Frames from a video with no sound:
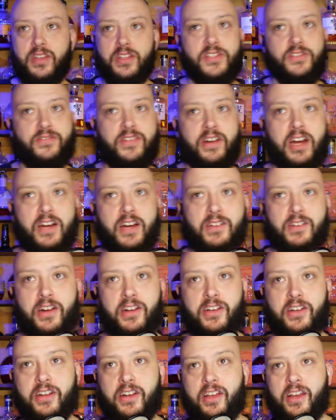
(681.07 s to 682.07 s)
It's very,
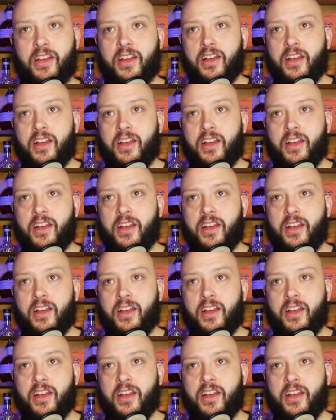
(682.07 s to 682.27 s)
very good.